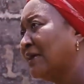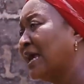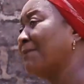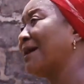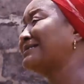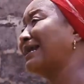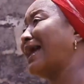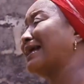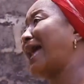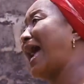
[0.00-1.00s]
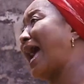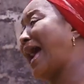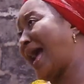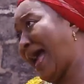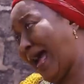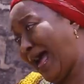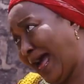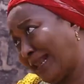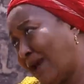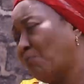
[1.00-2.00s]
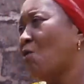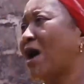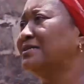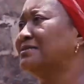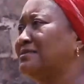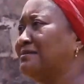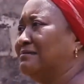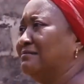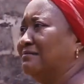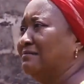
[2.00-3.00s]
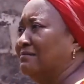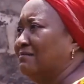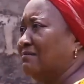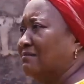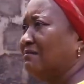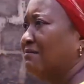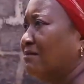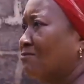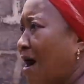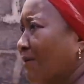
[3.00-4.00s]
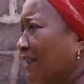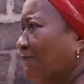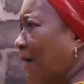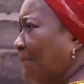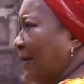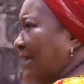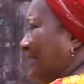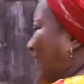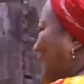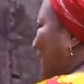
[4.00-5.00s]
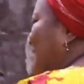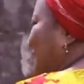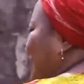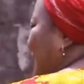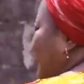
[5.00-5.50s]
If I tell you, I'll let boy is. Now, if I pay you now, I sit